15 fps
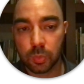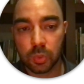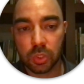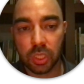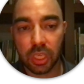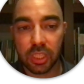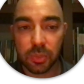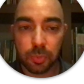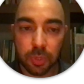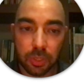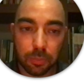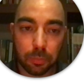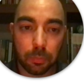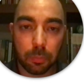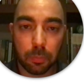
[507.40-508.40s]
Gatsby
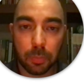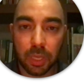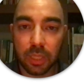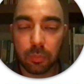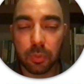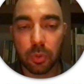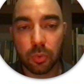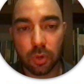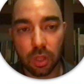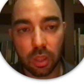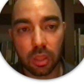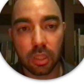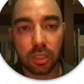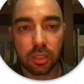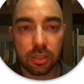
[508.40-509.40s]
might be worth
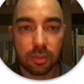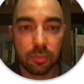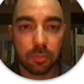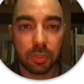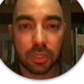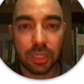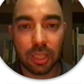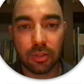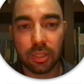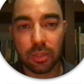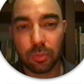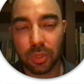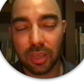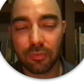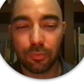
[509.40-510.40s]
it, but now that
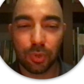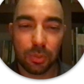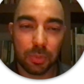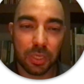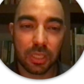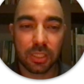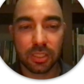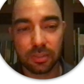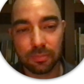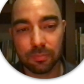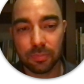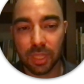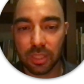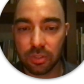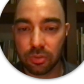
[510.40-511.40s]
we have Remix,
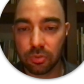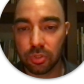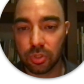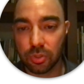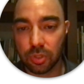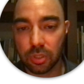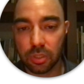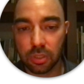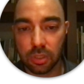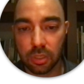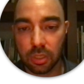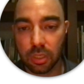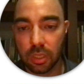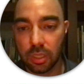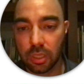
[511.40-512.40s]
not so sure.
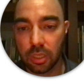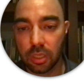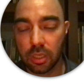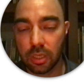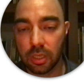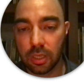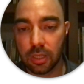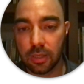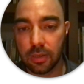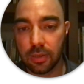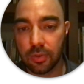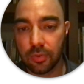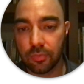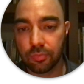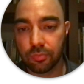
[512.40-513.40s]

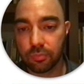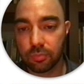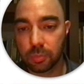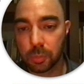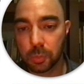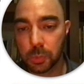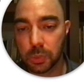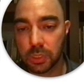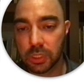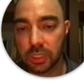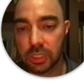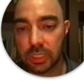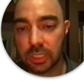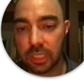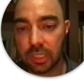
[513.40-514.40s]
And
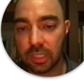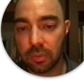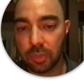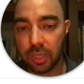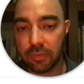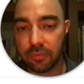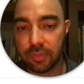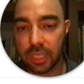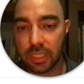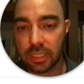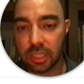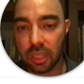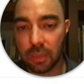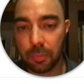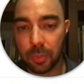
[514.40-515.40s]
then we have
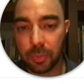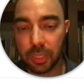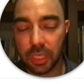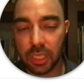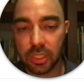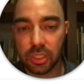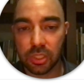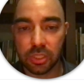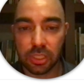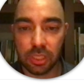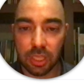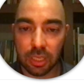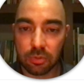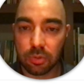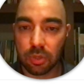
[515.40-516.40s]
desktop applications,
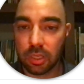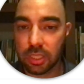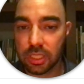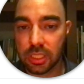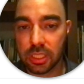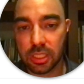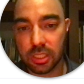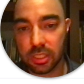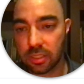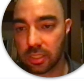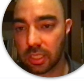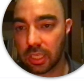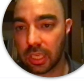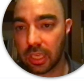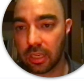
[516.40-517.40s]
Electron. This is
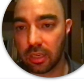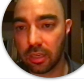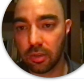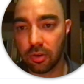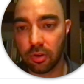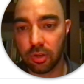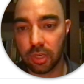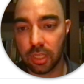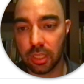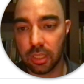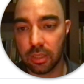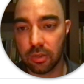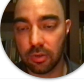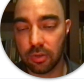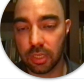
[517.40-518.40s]
again on
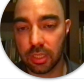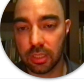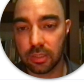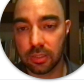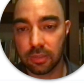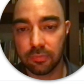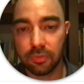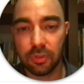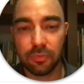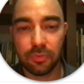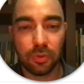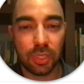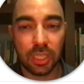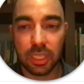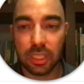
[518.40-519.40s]
a if you
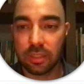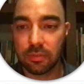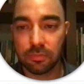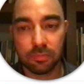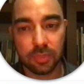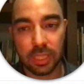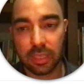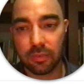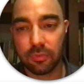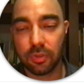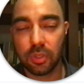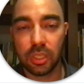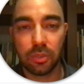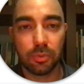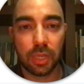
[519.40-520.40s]
need it, like if you
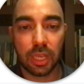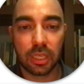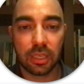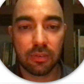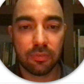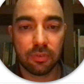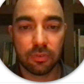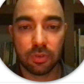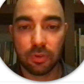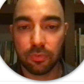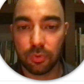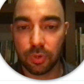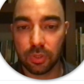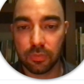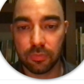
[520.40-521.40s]
need React Native, go
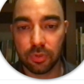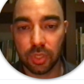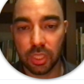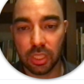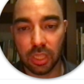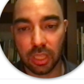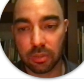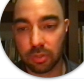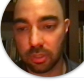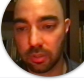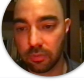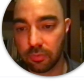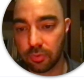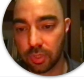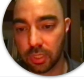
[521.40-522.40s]
for it. If you need Electron, go
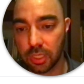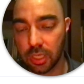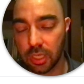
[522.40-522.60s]
for it.